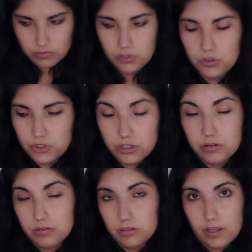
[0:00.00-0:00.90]
You shouldn't
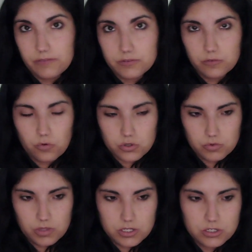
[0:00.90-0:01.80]
have to force
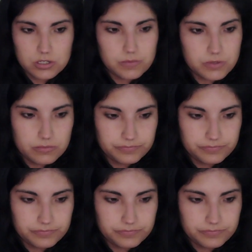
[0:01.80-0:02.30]
relationships.